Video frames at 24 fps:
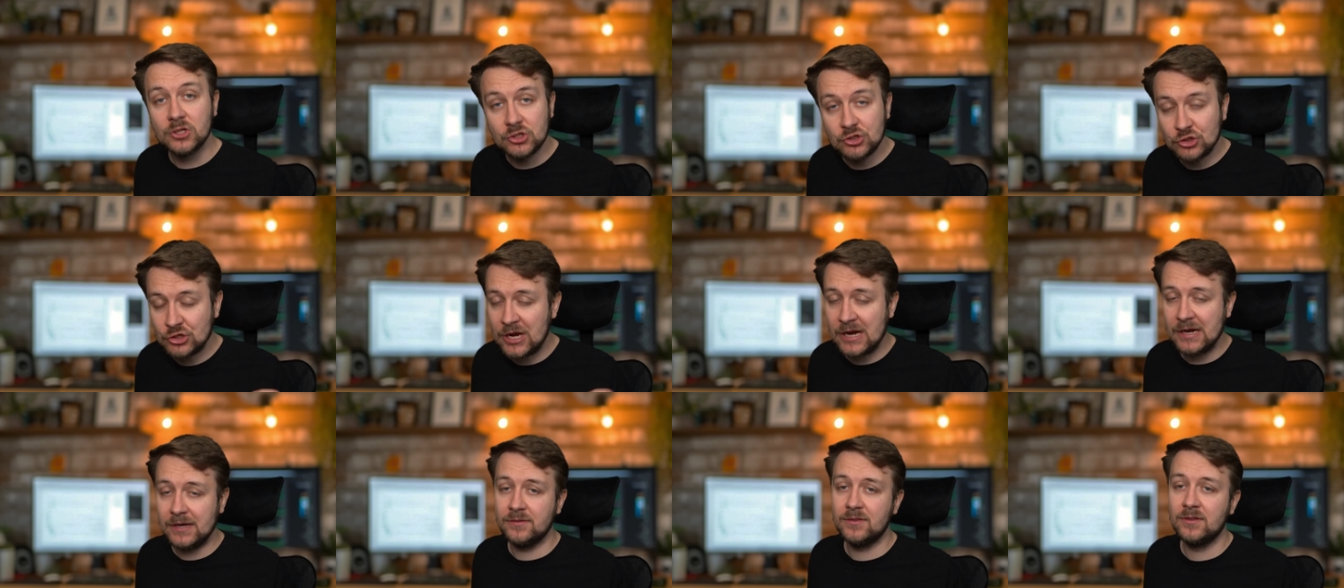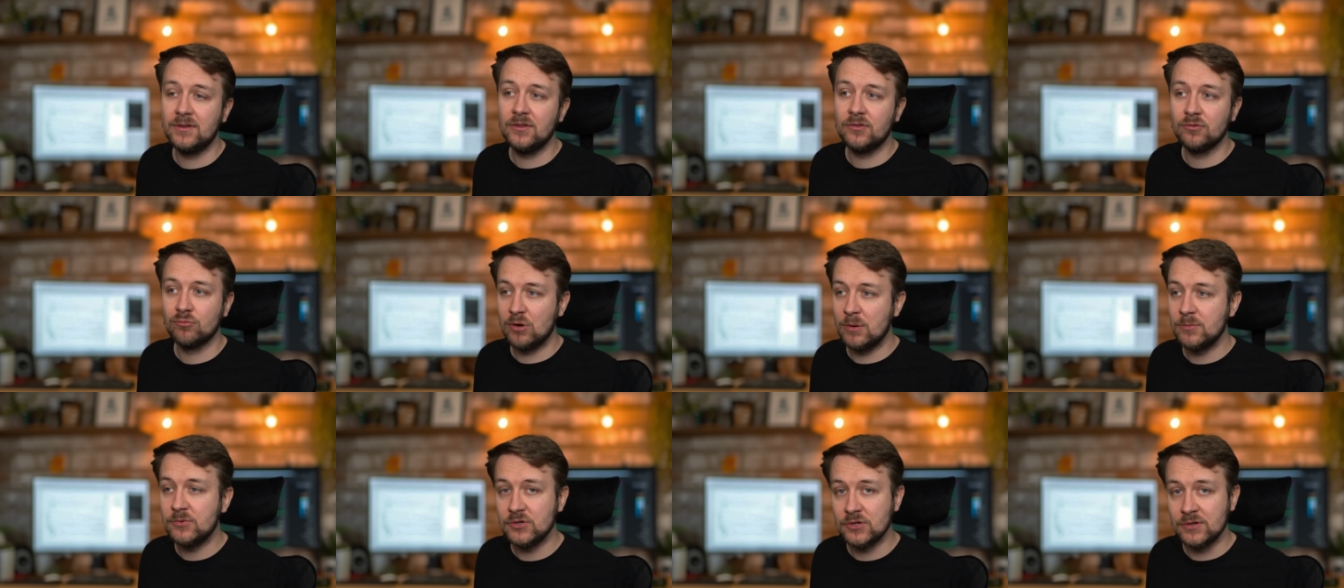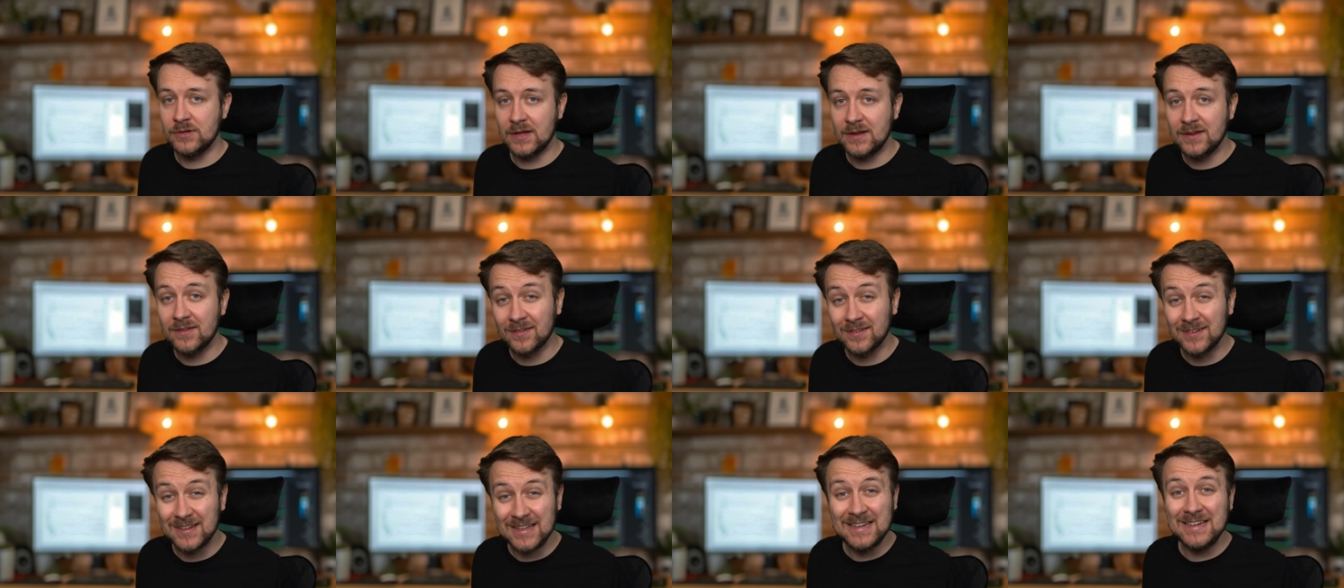check the description and
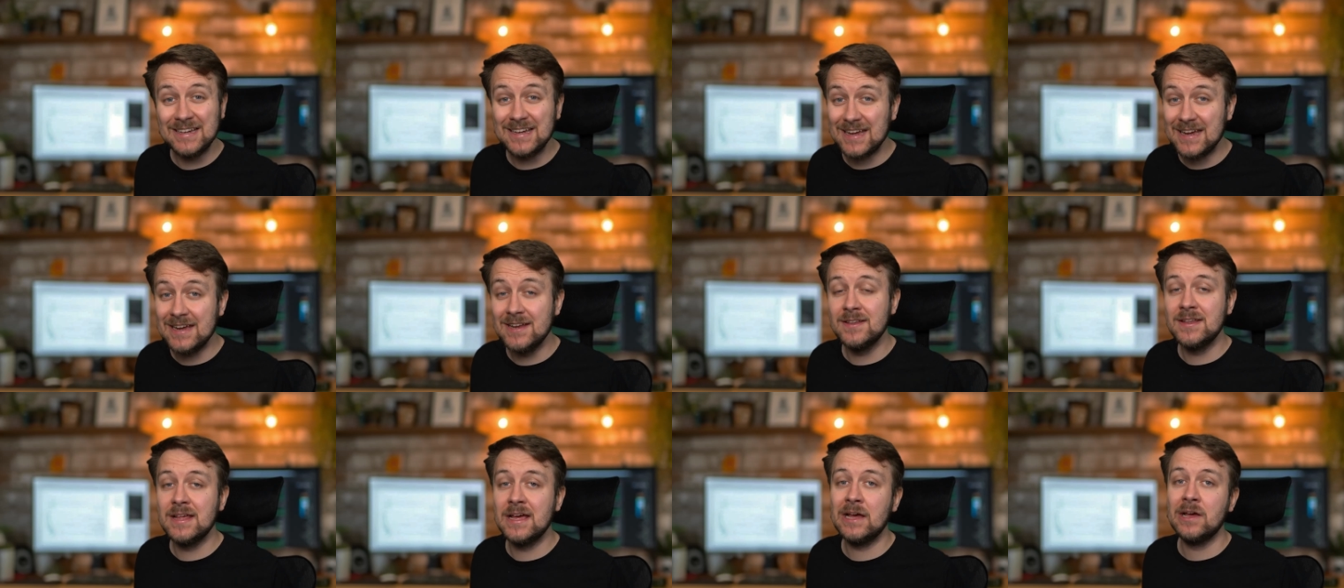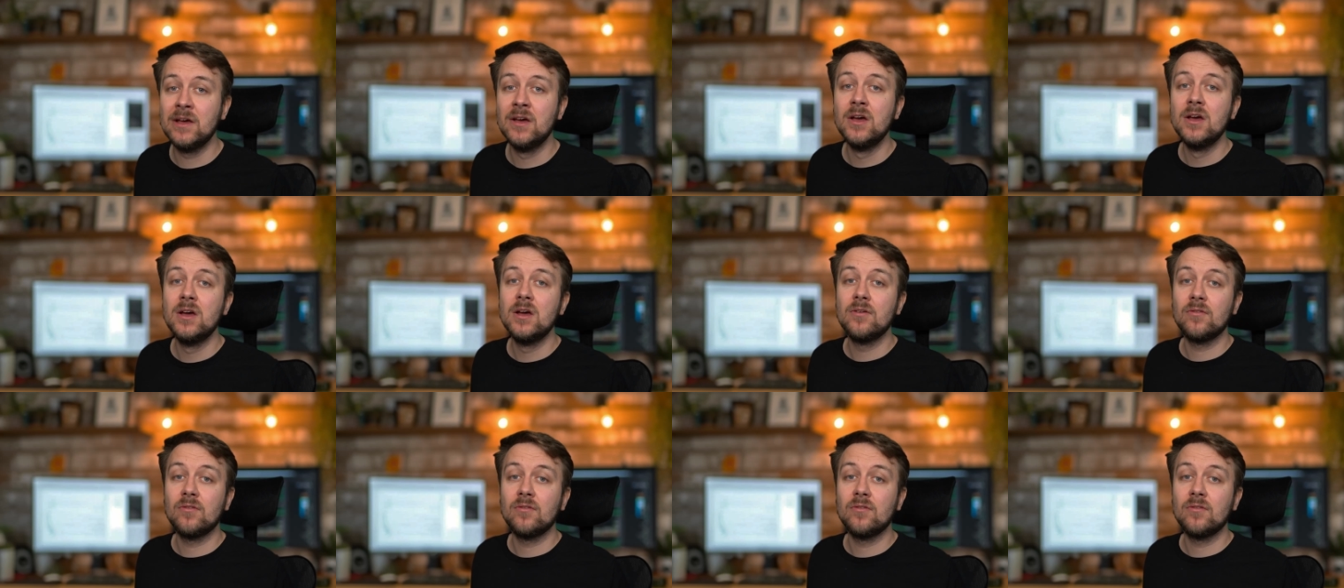there's a link in there